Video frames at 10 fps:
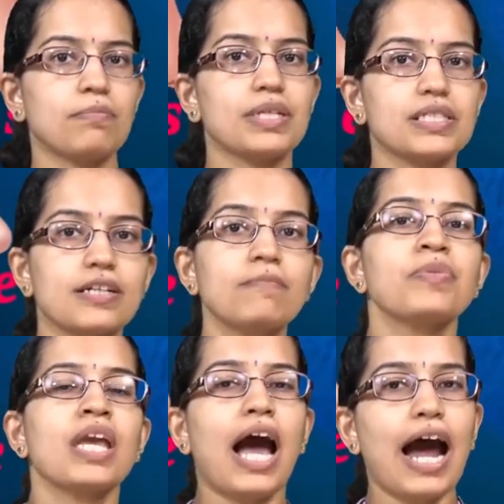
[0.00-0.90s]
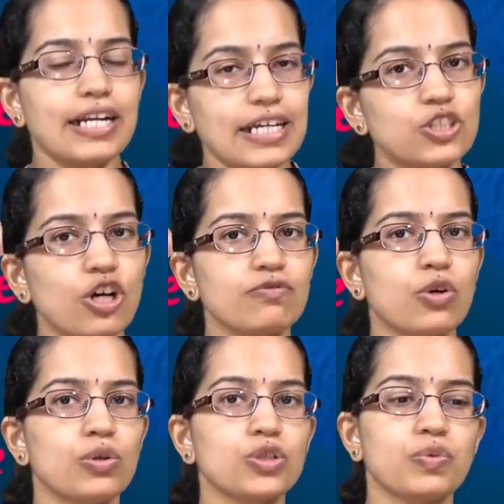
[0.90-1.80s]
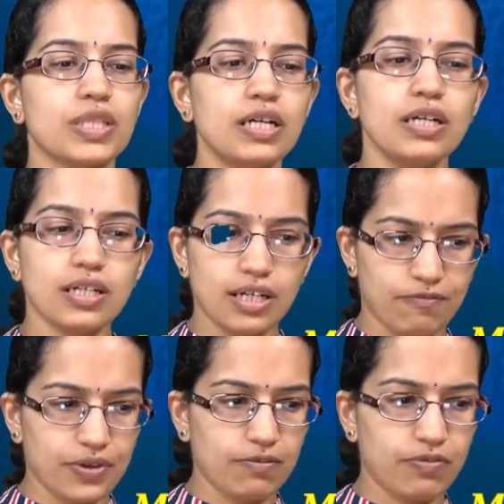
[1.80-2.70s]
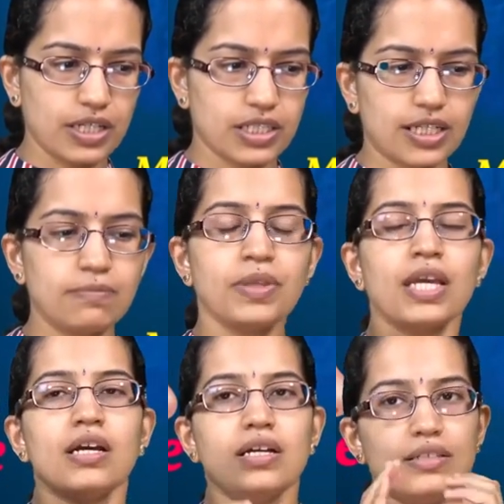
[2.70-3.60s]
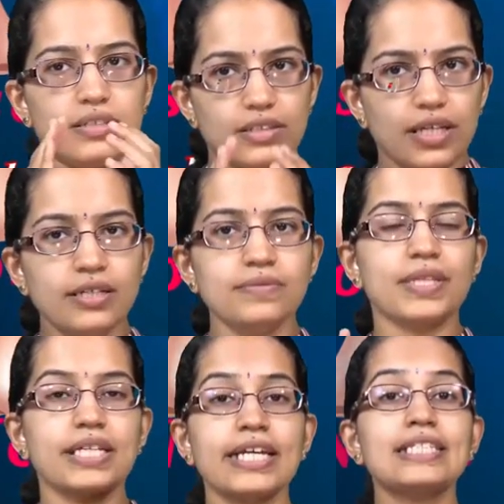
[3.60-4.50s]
are present, and each of those with a different function. The